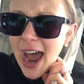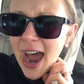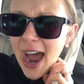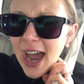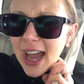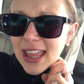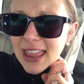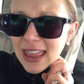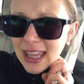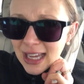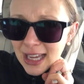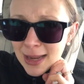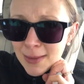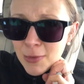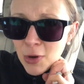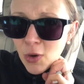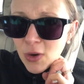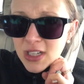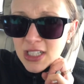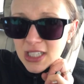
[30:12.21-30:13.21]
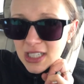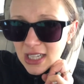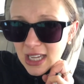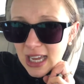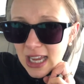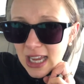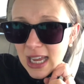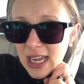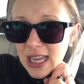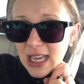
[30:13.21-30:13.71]
I think I'm going to
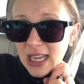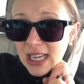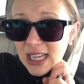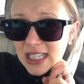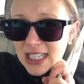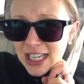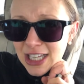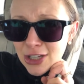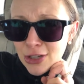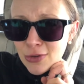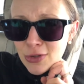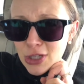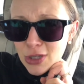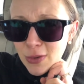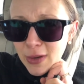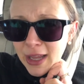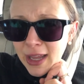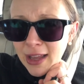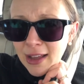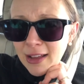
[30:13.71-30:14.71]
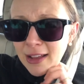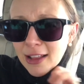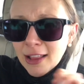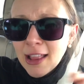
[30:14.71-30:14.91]
continue doing